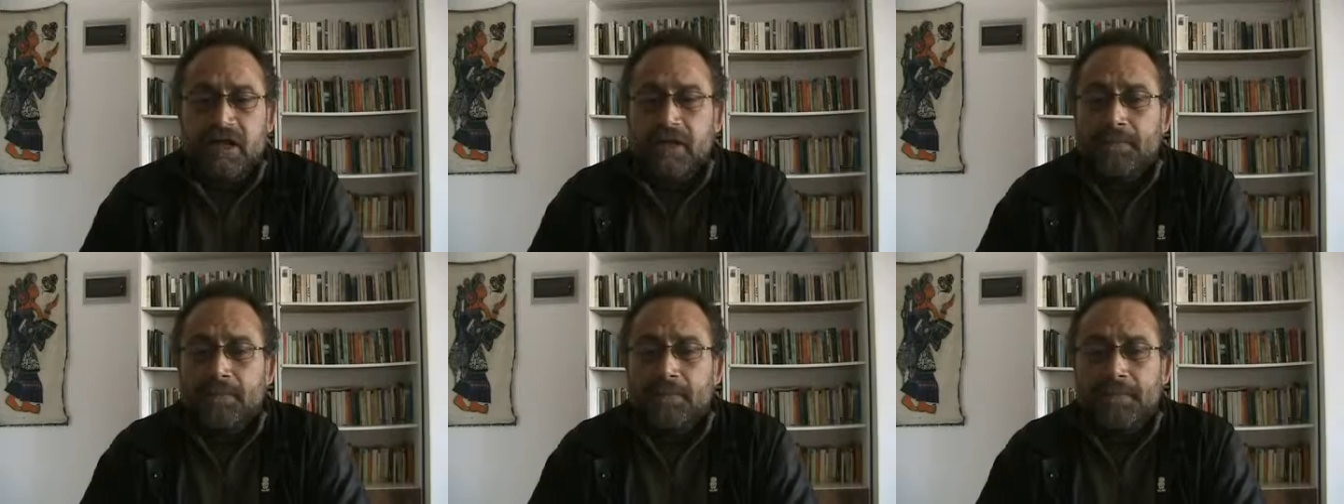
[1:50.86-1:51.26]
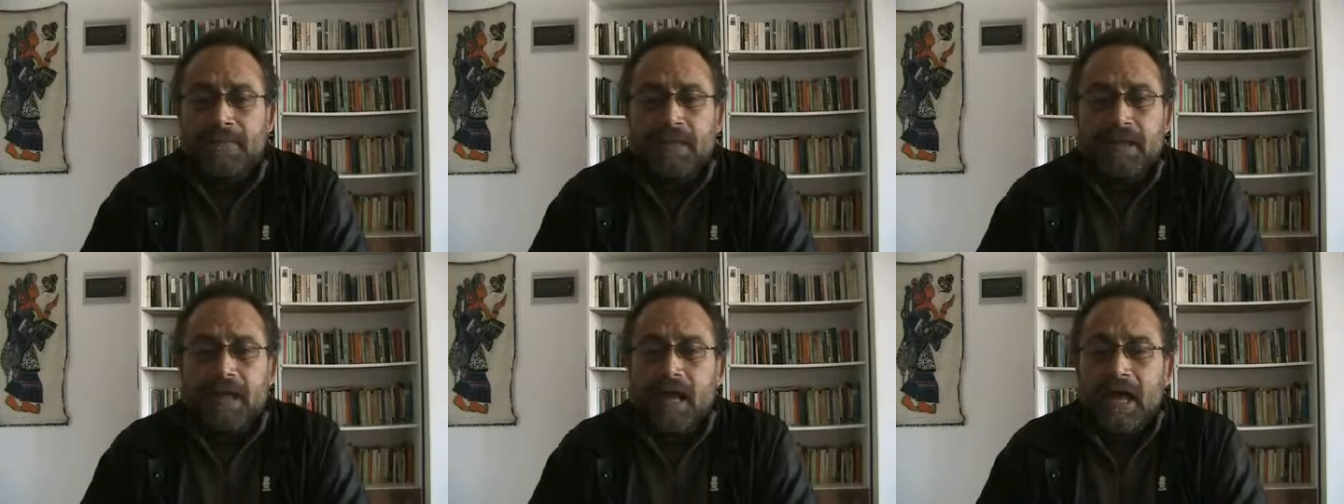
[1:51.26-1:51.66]

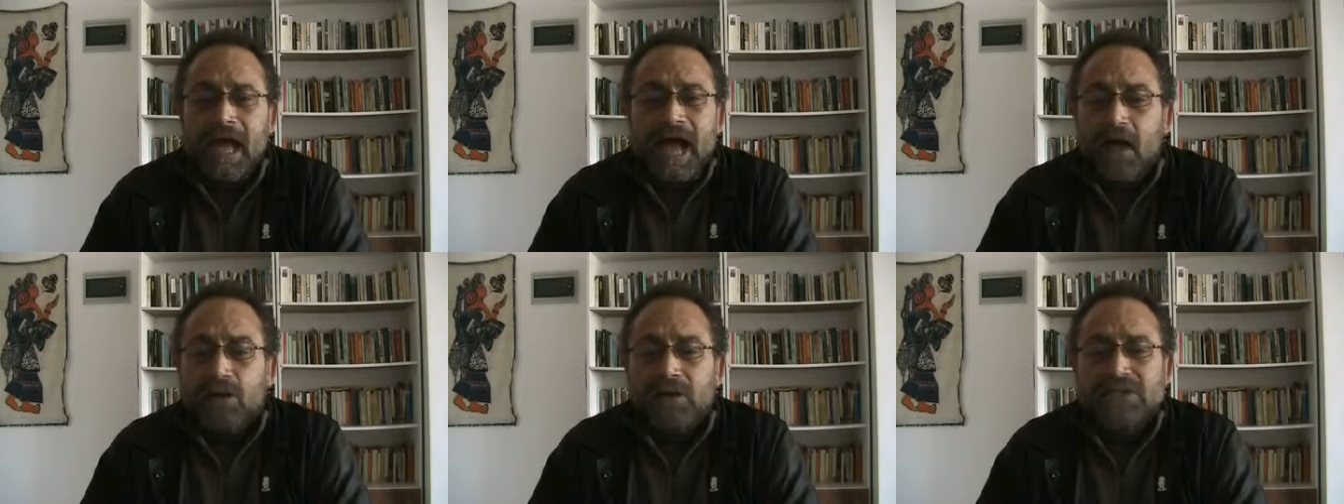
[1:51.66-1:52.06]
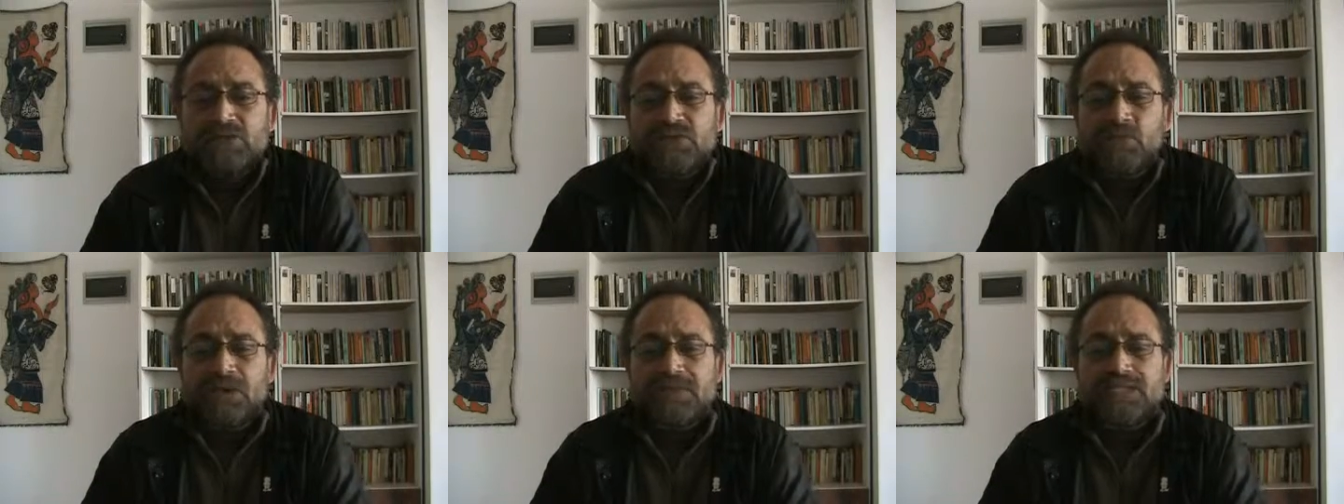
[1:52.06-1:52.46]
How
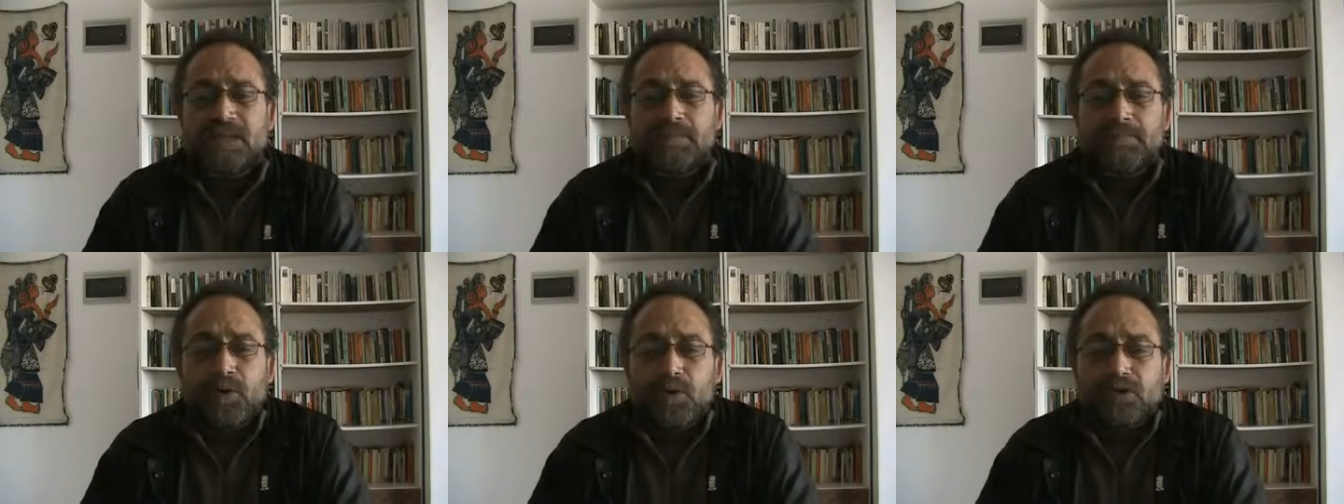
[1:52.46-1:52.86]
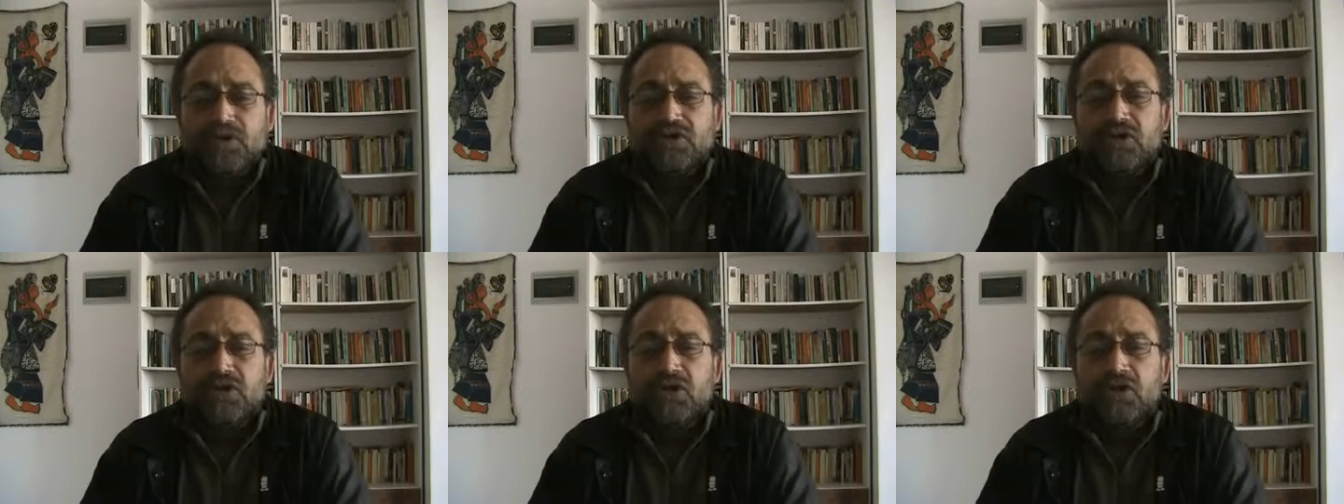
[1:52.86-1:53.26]
is one
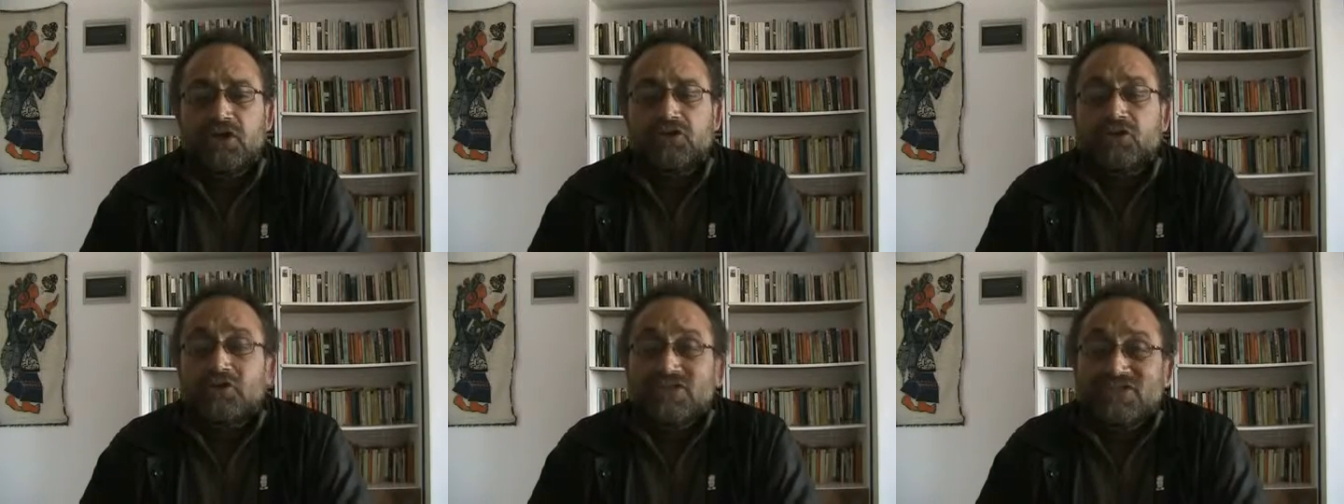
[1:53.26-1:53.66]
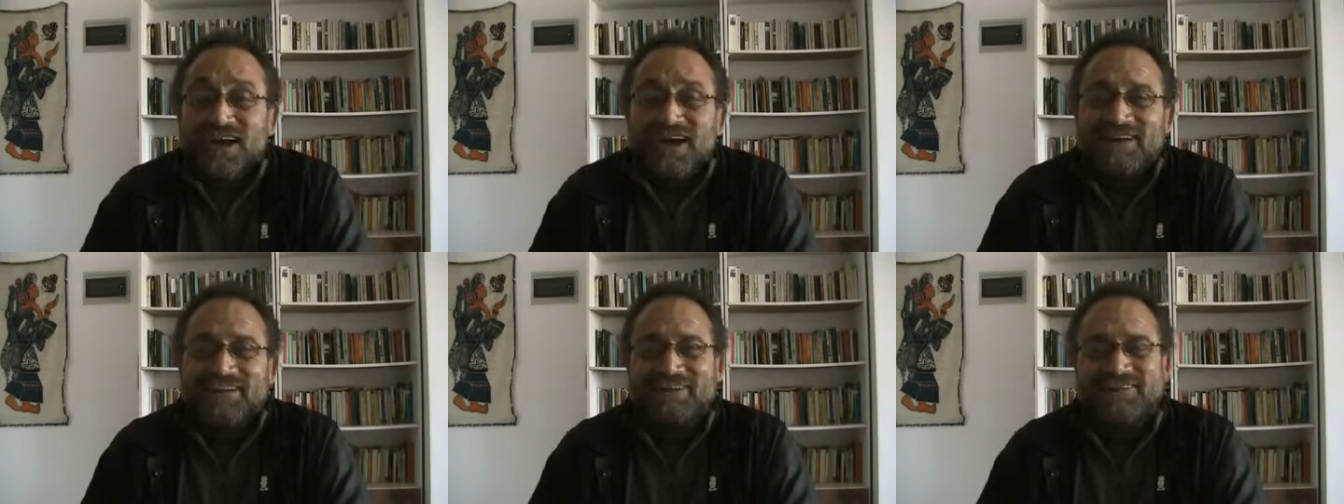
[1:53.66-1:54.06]
supposed to
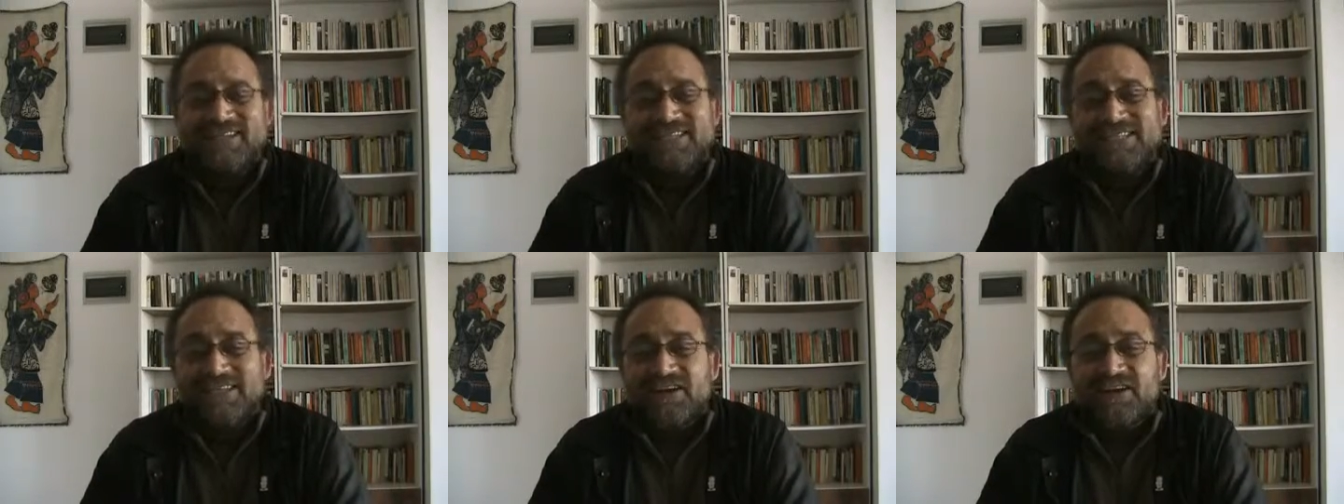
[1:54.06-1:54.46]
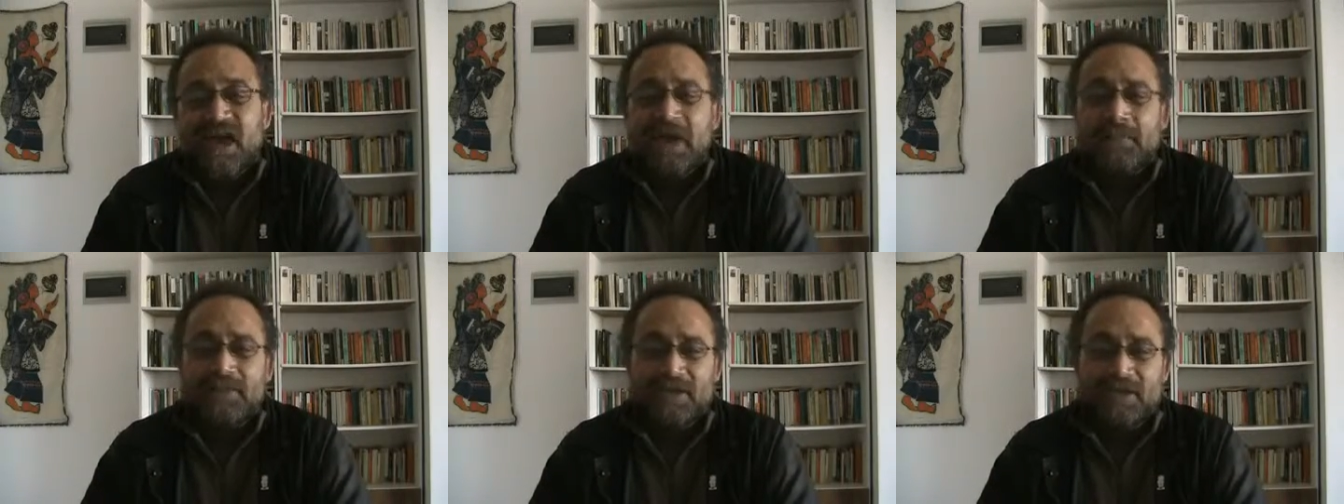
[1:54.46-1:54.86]
start
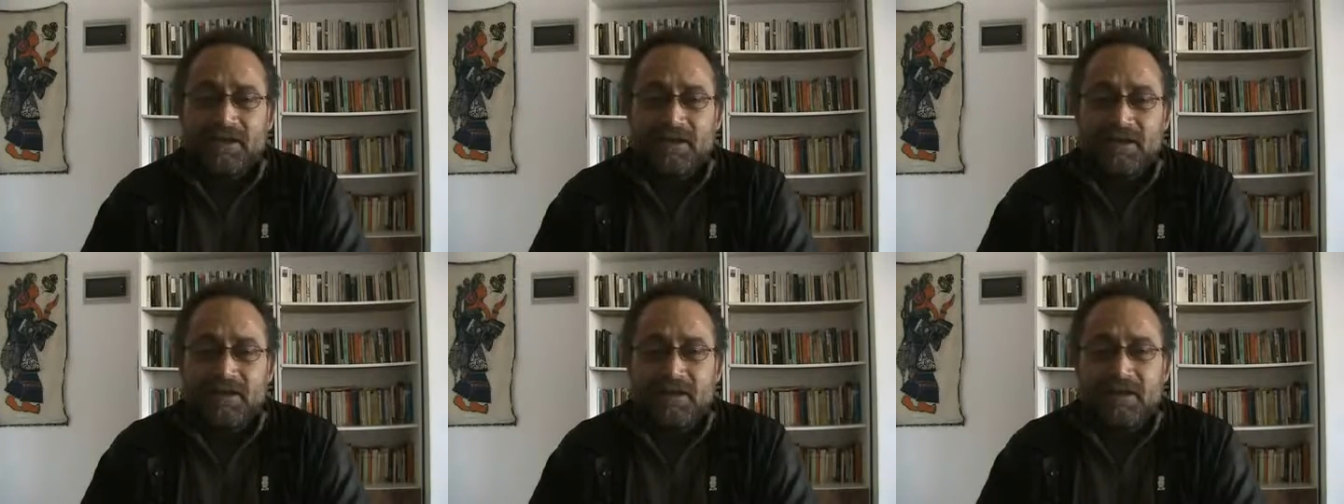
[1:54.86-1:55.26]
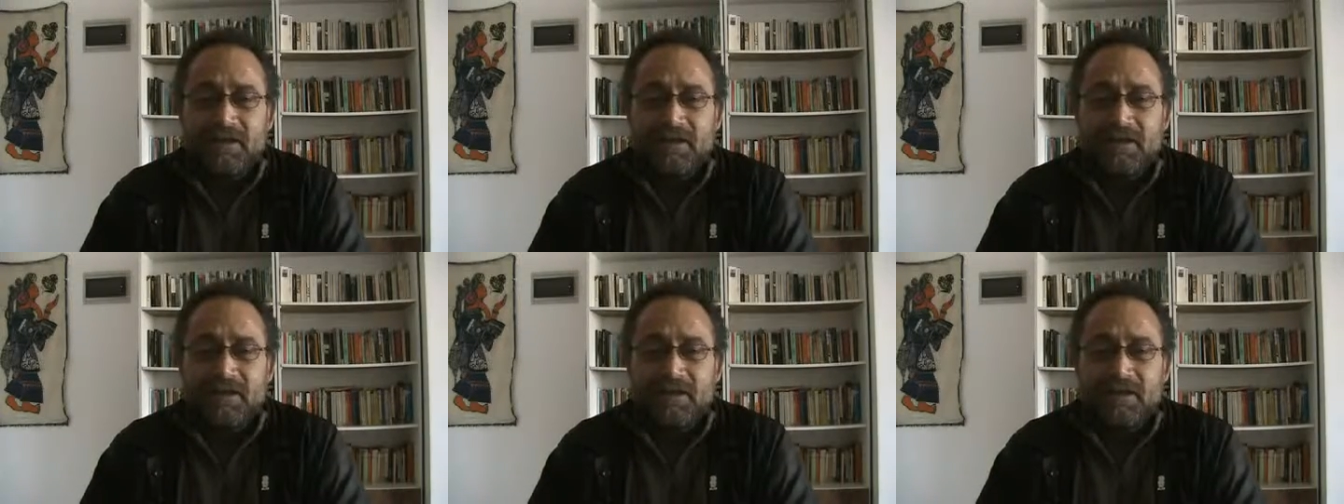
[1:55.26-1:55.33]
describing